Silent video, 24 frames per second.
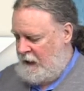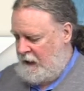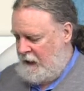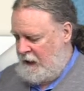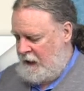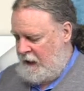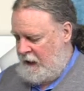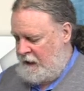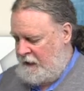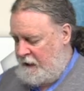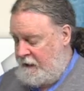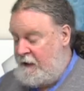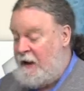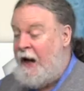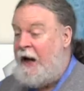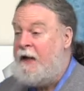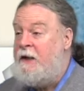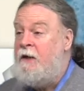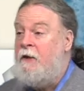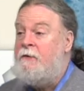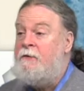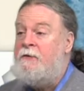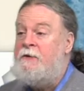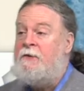Uh,
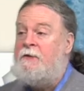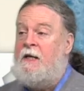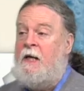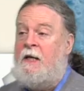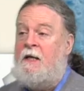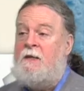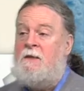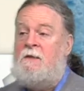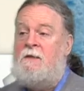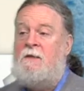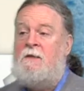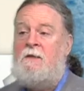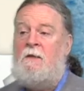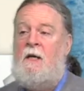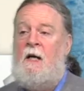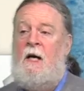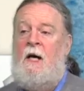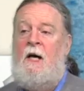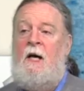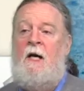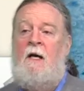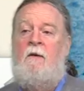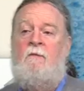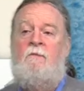nine other states
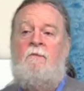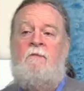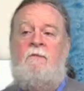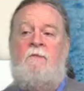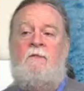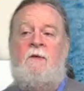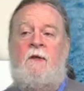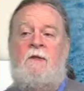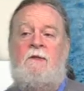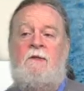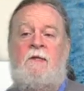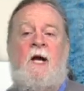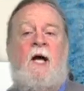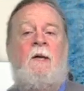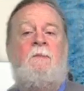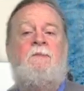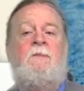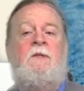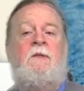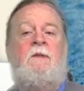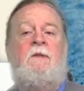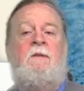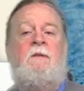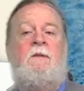have
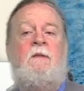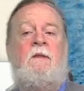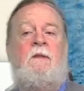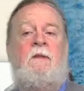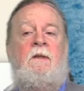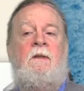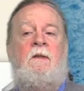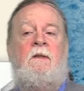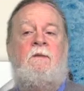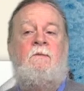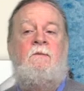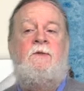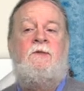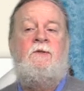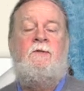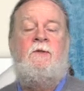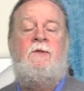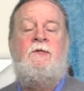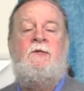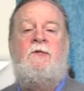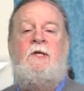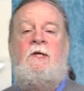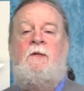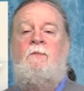adopted uh,
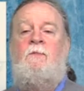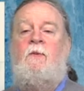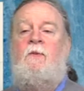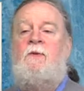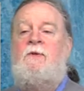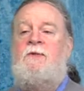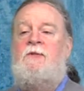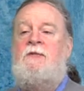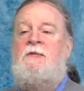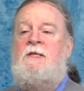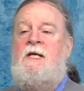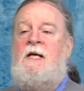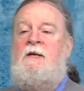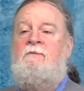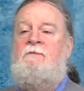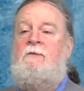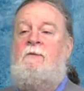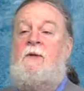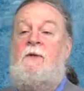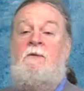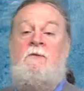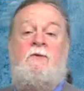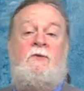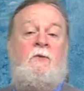restrictions on abortions
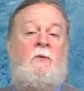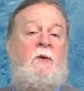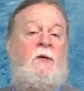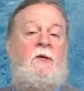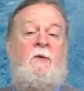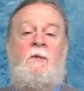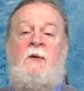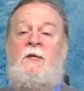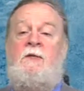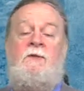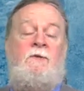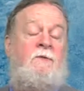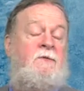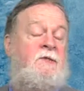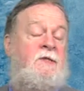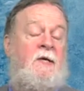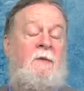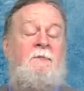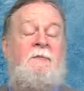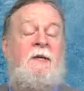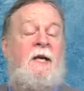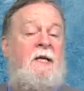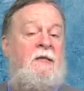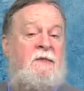after either 20 weeks or, in
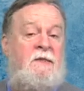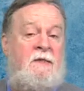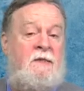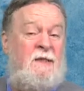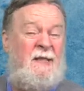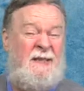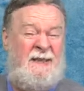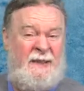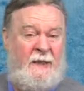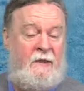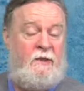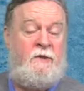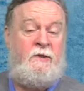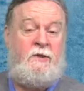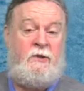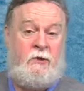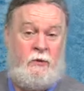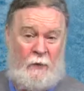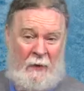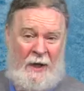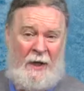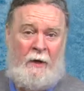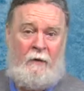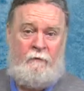some cases, as little as
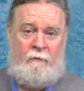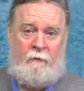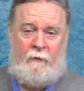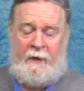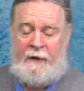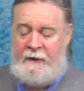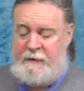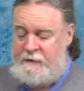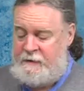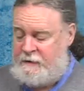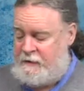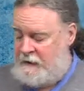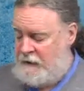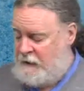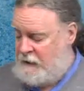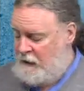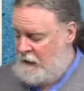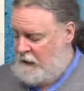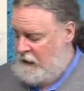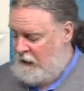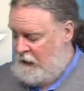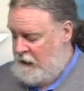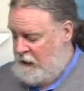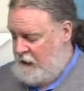12 weeks.
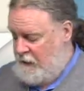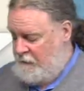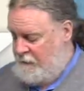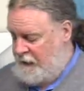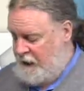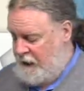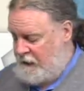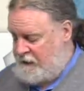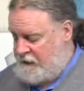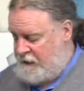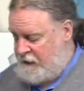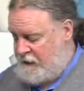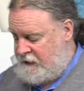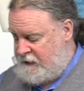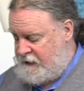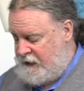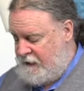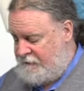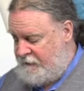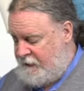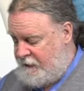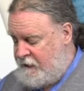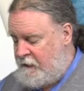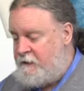But uh,
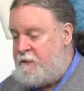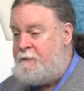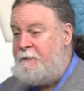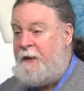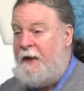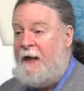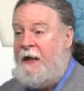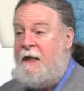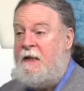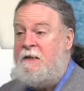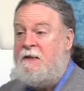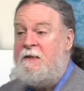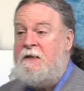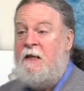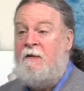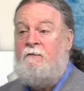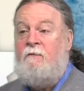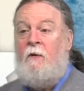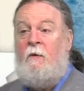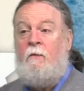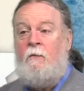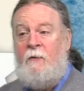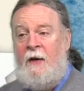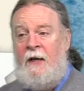several of those bans
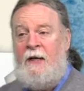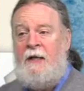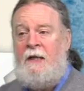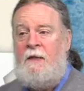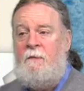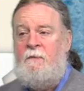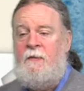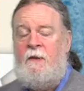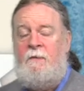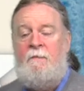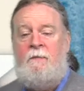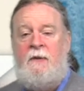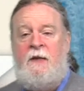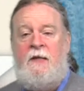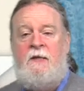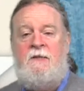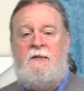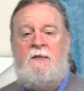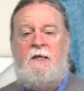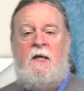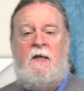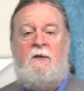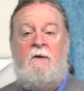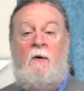have already been
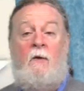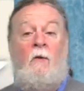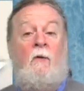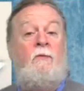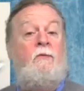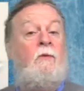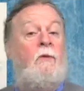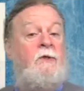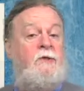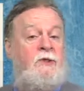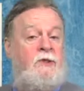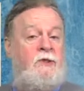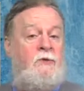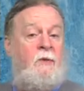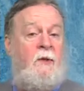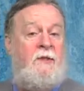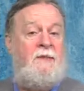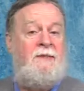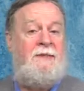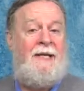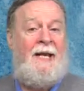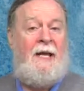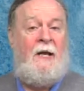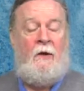placed on hold or
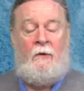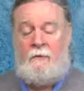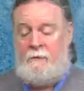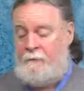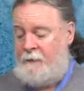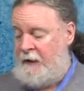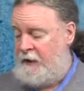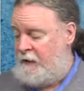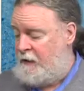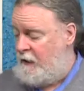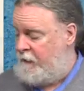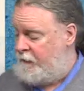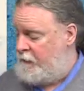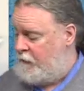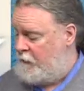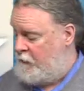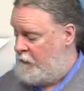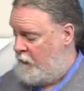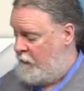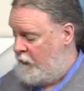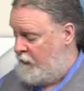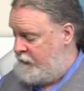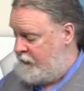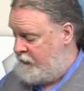struck down by other
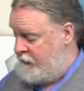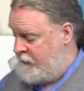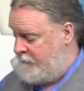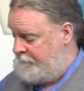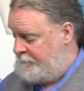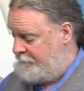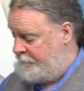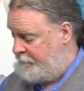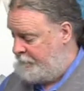courts.